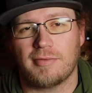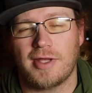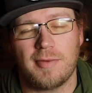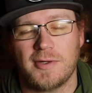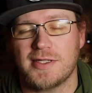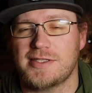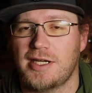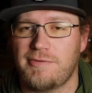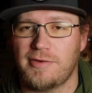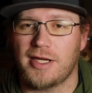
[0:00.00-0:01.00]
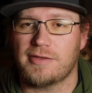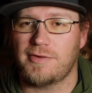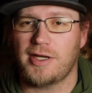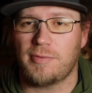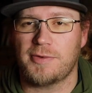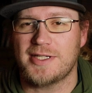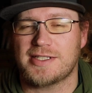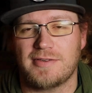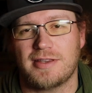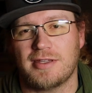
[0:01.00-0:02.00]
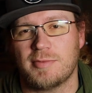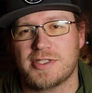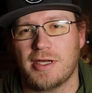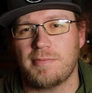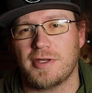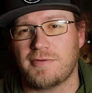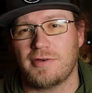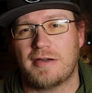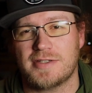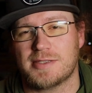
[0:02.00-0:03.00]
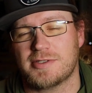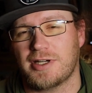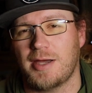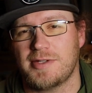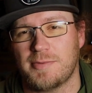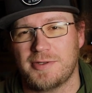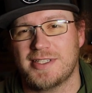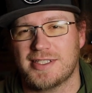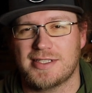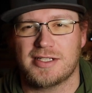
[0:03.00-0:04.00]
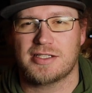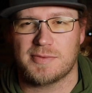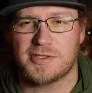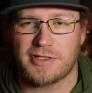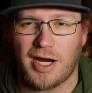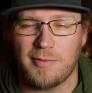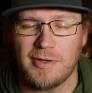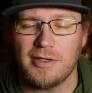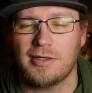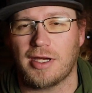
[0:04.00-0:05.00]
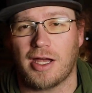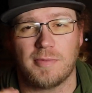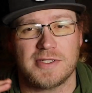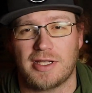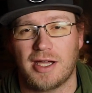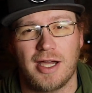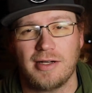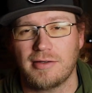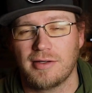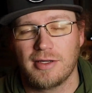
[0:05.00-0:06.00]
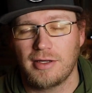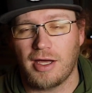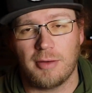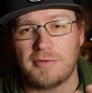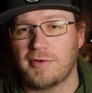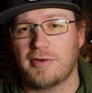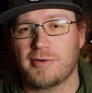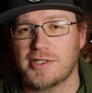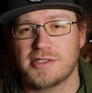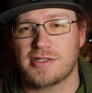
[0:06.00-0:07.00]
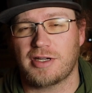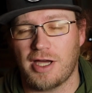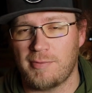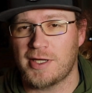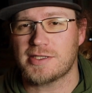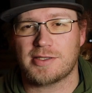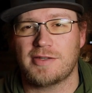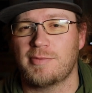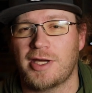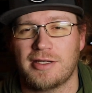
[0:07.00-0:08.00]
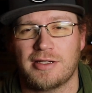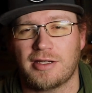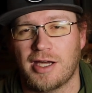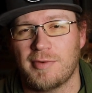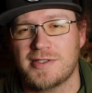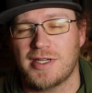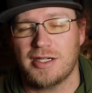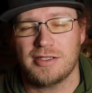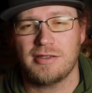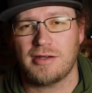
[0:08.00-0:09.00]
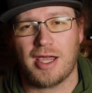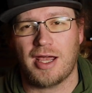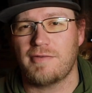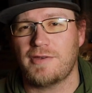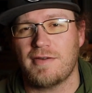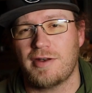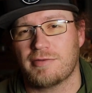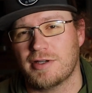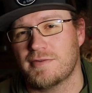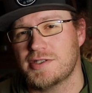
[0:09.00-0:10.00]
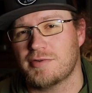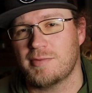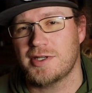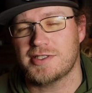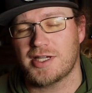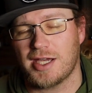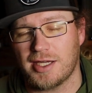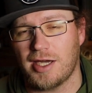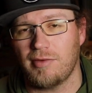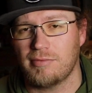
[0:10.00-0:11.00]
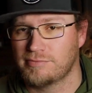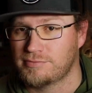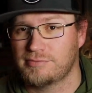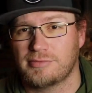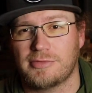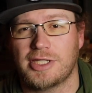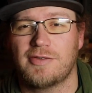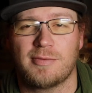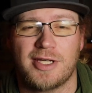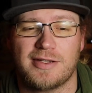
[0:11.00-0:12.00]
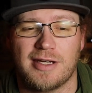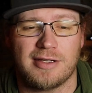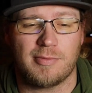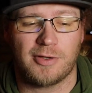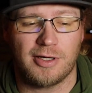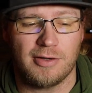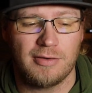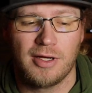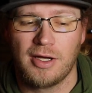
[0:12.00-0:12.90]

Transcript: That being said, if you like the video, please give it a thumbs up. If you haven't subscribed yet, please consider subscribing. It helps it a lot. If you have any questions or comments, leave them down there in the comment section. And if you have any rivers you want me to check out, leave them linked down there below.